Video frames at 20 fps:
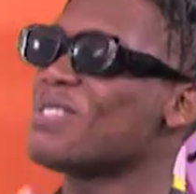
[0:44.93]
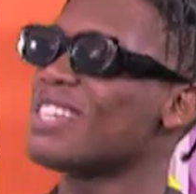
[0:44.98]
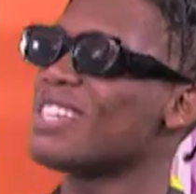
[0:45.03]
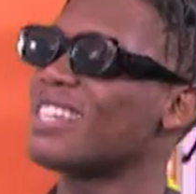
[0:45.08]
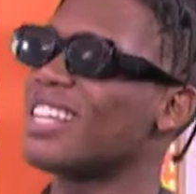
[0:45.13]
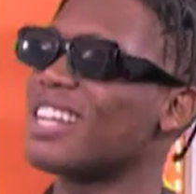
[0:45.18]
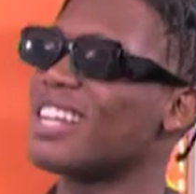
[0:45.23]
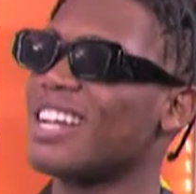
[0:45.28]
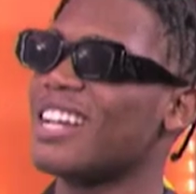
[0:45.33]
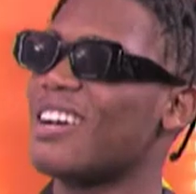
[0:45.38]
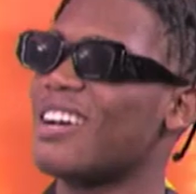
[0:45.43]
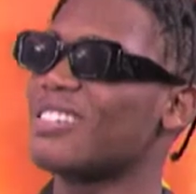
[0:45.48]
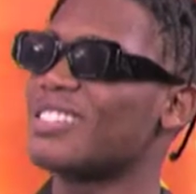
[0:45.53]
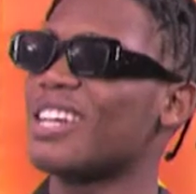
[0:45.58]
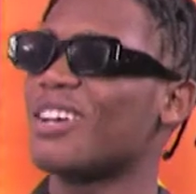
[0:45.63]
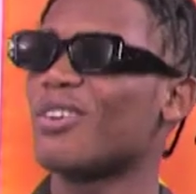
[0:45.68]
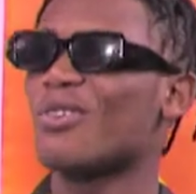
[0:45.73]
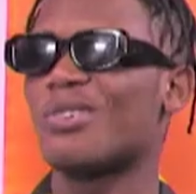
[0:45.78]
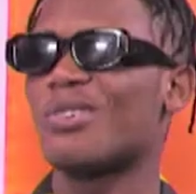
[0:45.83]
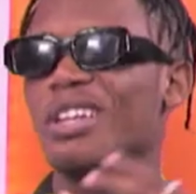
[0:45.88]
thing that I was
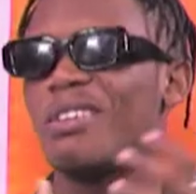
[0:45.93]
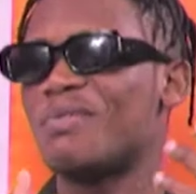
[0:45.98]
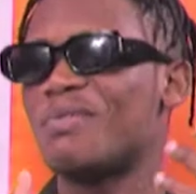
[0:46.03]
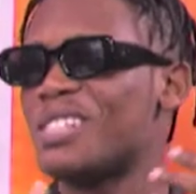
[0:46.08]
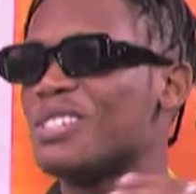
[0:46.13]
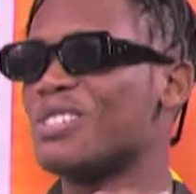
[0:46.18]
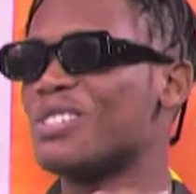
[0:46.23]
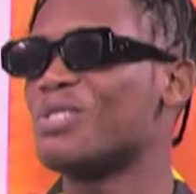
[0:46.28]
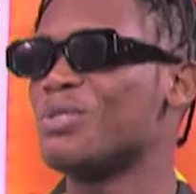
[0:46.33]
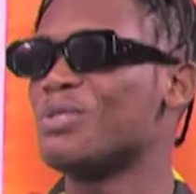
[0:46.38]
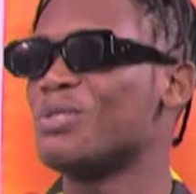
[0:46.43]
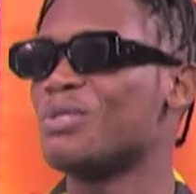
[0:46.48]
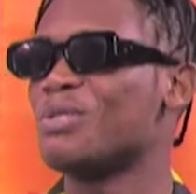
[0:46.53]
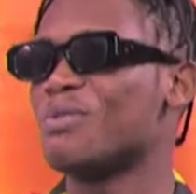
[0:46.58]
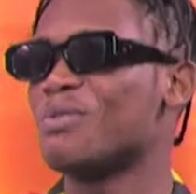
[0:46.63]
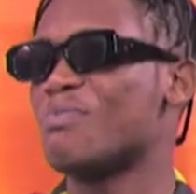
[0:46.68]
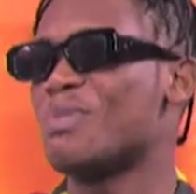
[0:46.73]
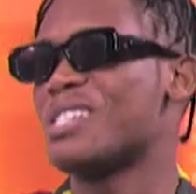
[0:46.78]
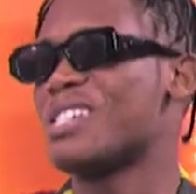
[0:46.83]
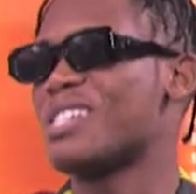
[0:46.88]
like, oh, let me just do
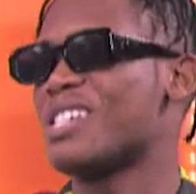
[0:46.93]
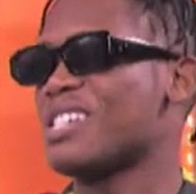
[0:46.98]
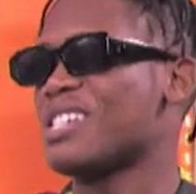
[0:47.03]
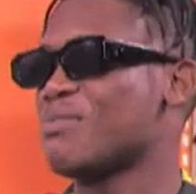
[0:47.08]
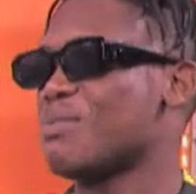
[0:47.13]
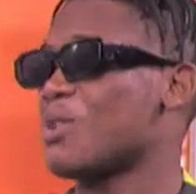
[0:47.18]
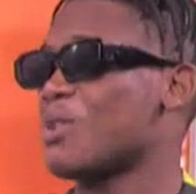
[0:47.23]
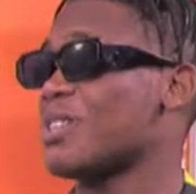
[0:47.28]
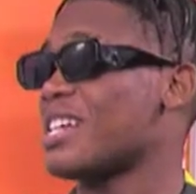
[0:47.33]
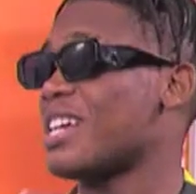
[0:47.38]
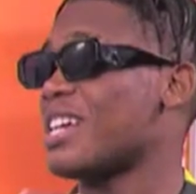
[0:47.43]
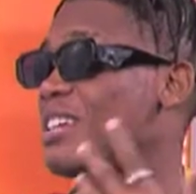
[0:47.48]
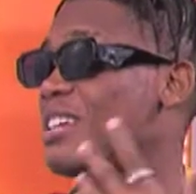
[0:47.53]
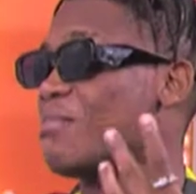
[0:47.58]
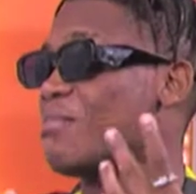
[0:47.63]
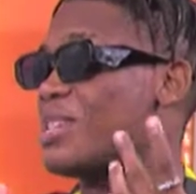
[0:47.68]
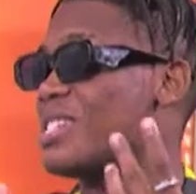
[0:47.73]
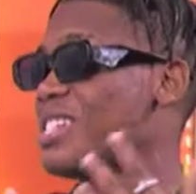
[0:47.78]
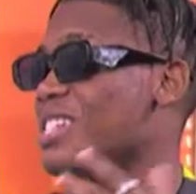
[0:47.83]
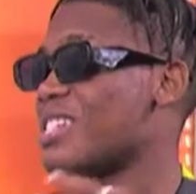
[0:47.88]
business because I did
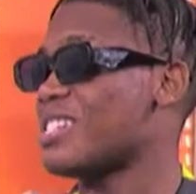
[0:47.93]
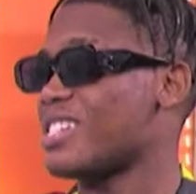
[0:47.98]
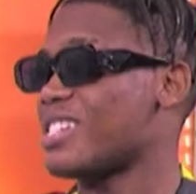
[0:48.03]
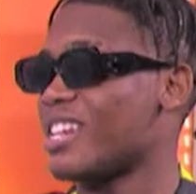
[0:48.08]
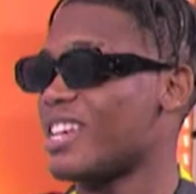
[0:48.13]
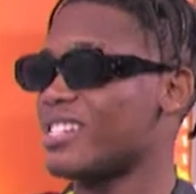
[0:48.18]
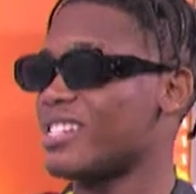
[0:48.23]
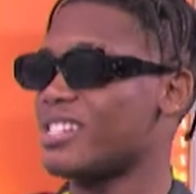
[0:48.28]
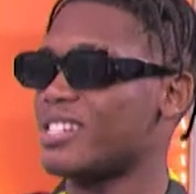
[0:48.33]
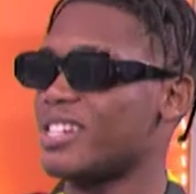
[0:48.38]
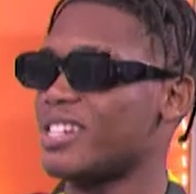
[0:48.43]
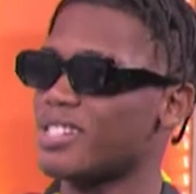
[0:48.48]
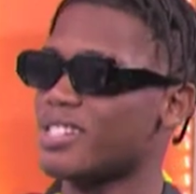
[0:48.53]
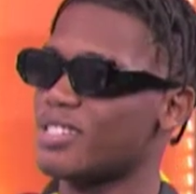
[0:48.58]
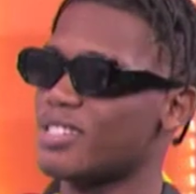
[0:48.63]
business in SHS.